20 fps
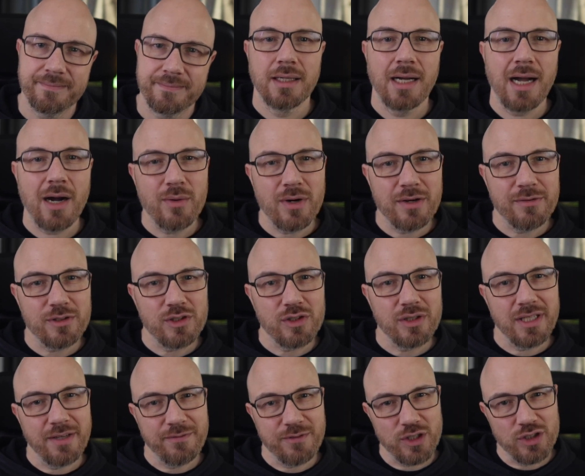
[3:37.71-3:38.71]
However,
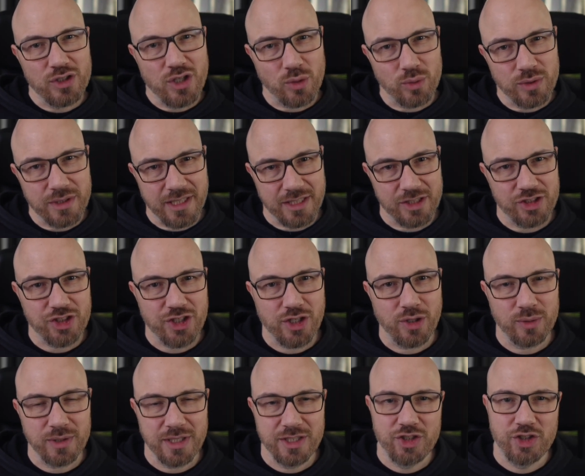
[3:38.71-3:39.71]
if you don't touch
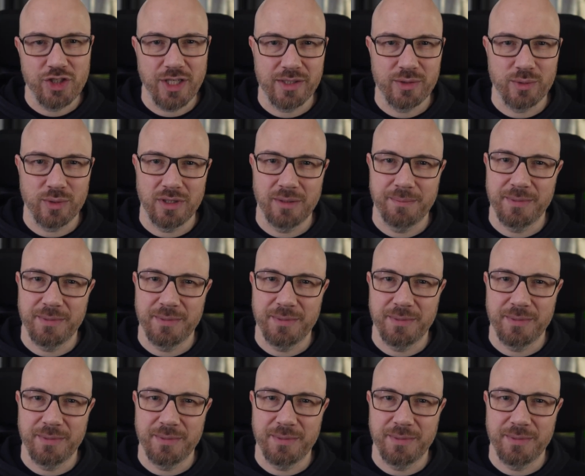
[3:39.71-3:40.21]
code in general